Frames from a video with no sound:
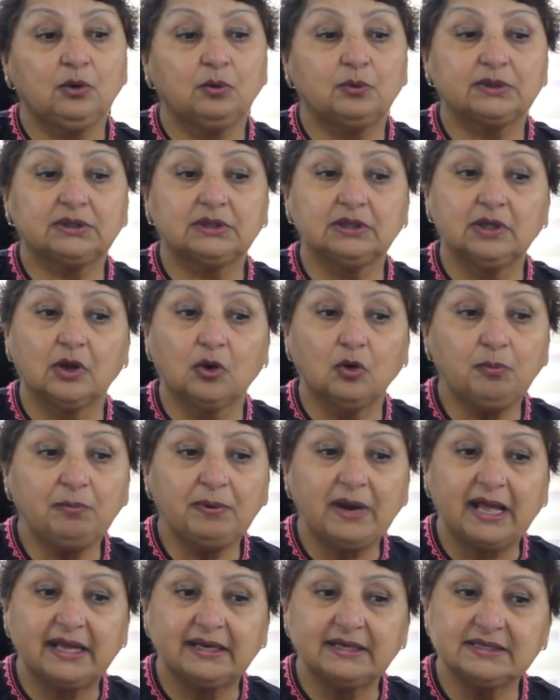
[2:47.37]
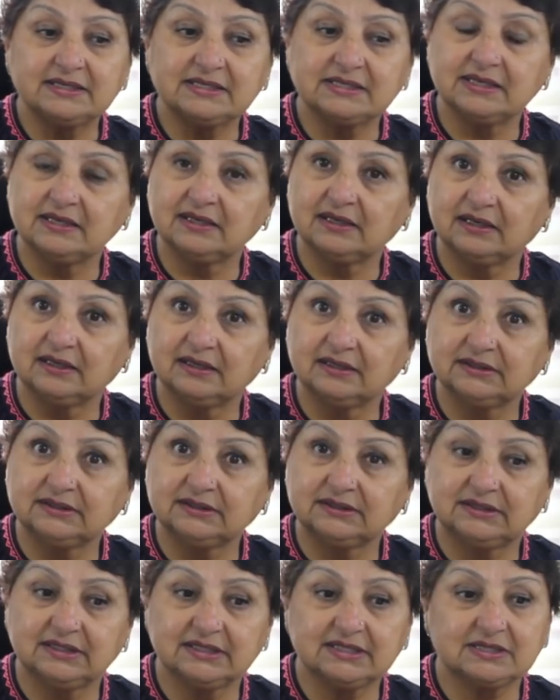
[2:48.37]
With no planets in
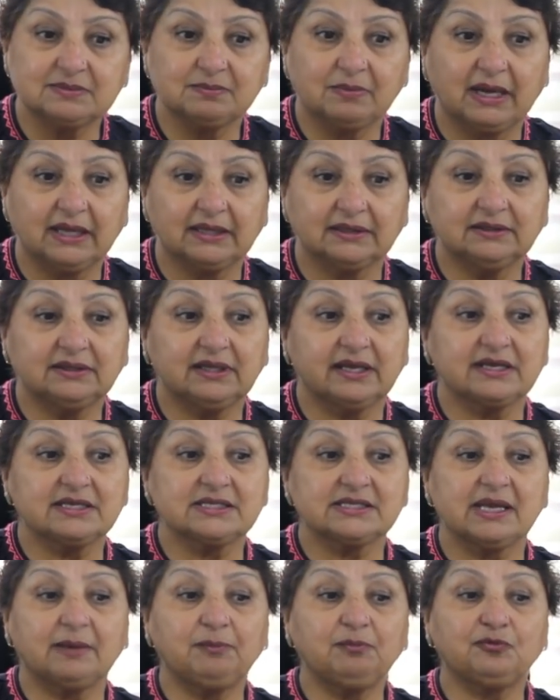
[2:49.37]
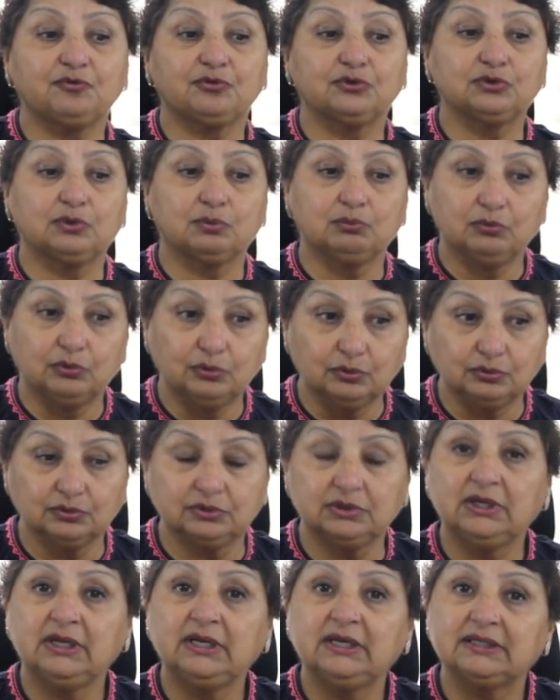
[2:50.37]
Earth this month except for the
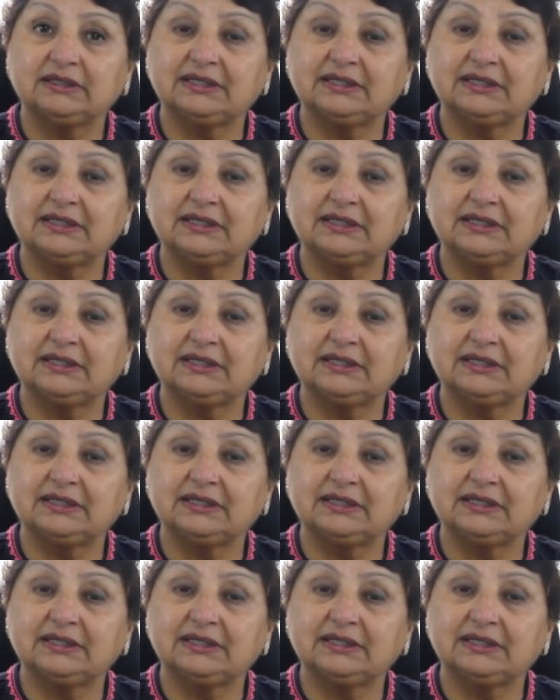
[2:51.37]
moon,